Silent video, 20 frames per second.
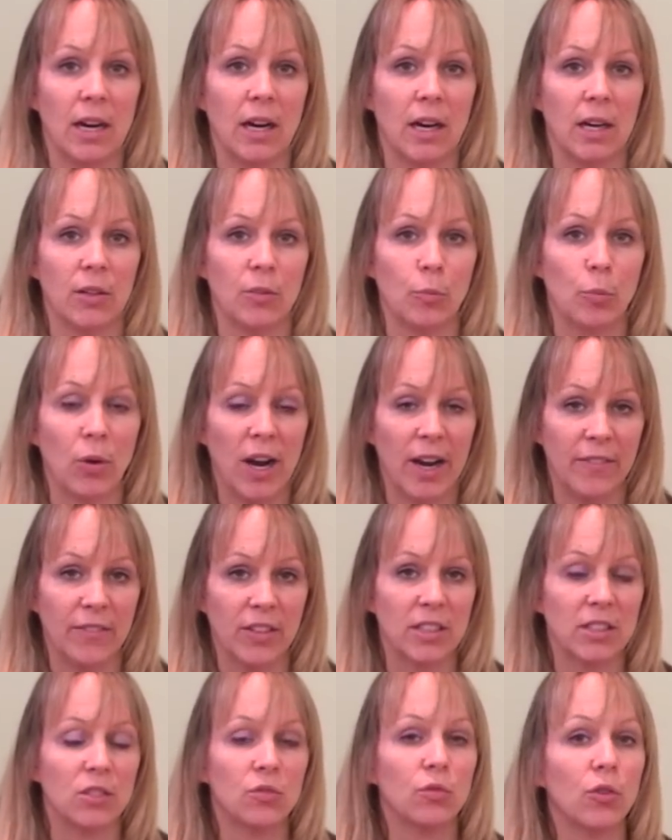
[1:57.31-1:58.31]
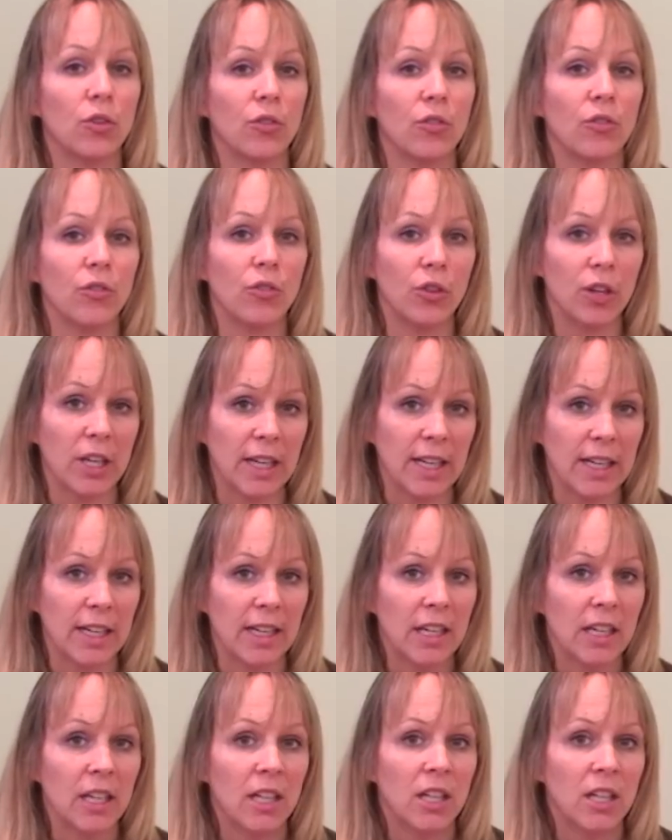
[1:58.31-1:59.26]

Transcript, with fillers: uh, privates for free